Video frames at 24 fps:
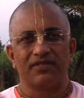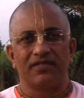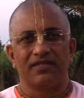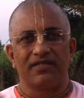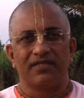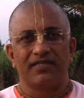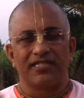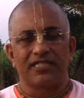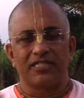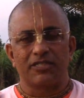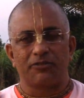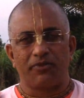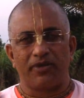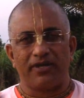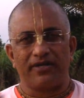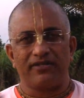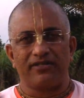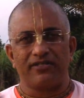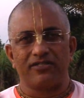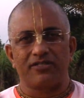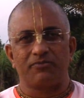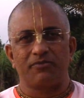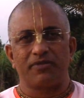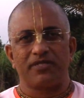spread
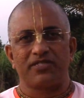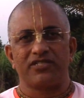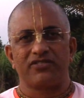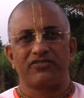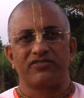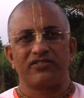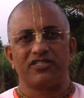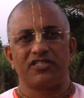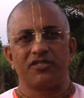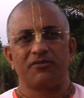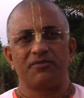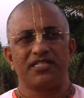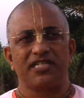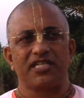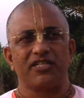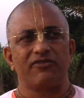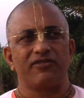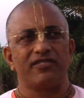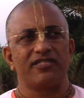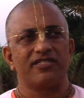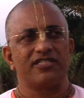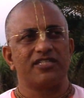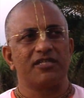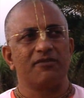this message to GBC.
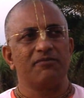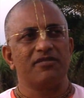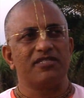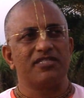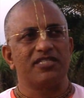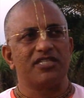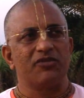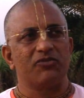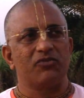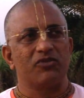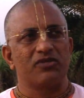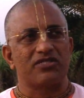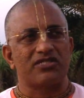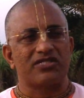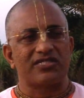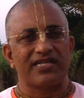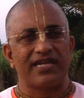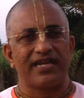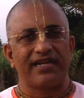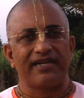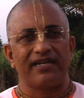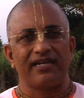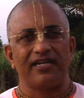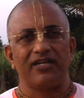Otherwise, the GBC was
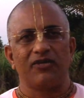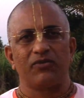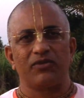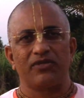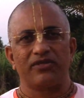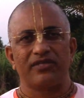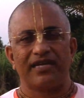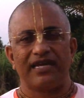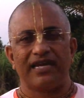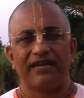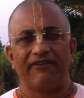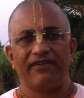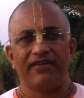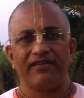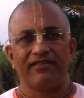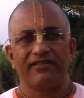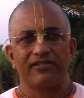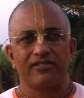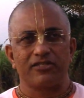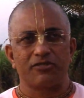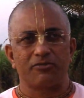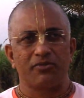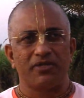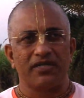saddled with having
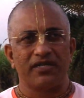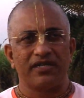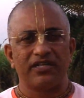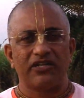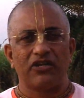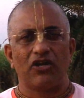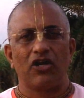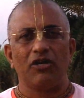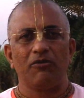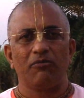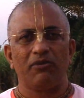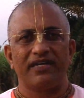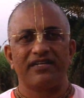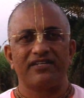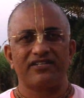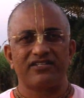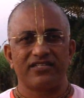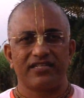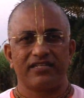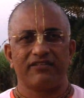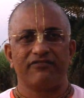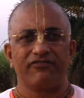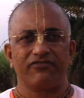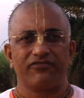this burden all by
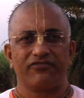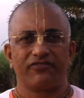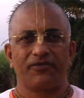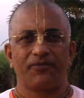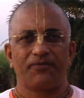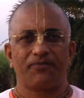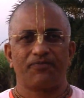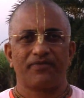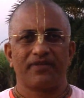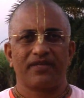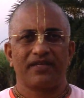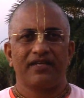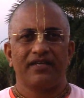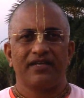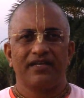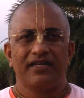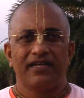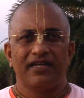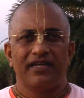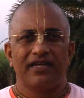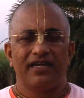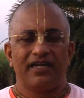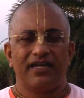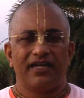itself,
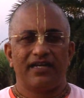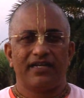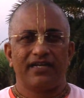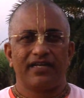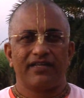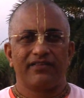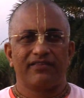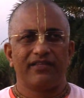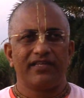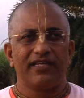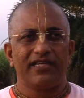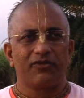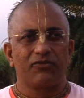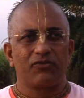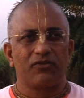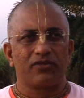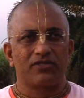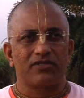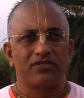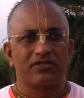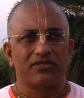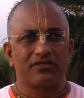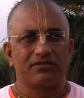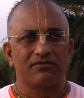and I think it
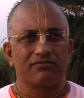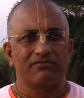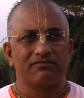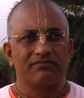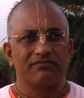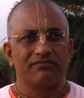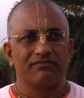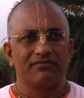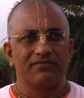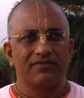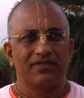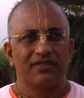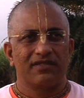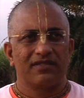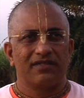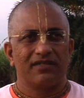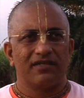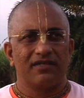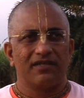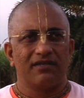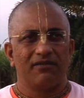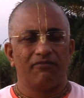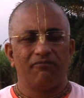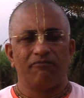was
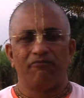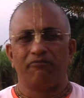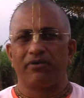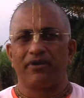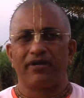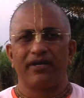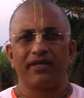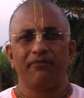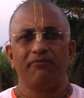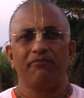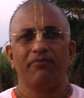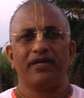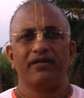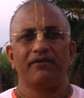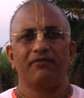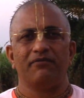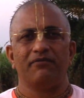pretty big